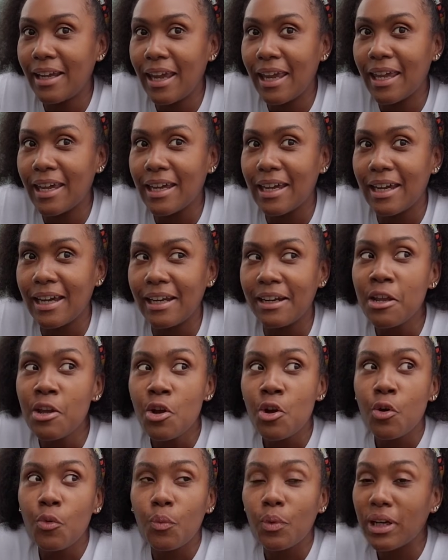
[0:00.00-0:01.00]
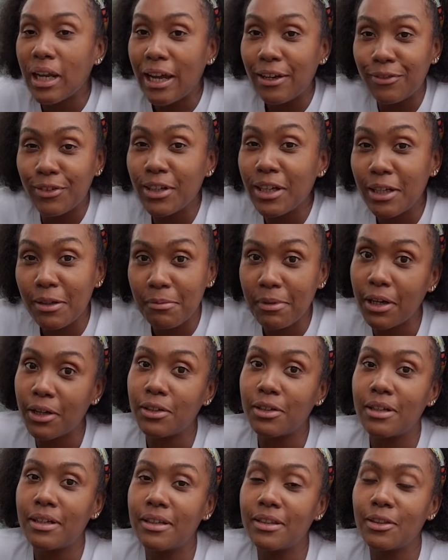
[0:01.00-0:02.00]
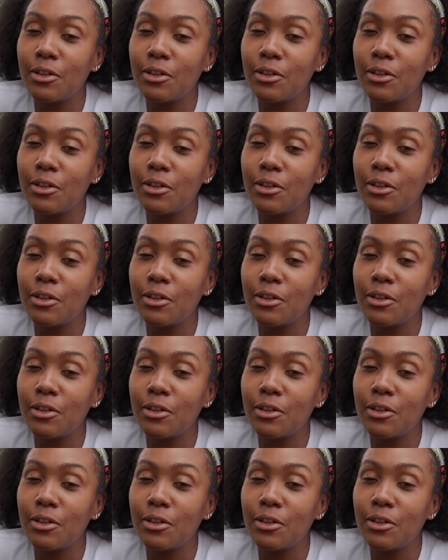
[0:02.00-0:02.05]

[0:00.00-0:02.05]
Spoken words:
and when I forget about it,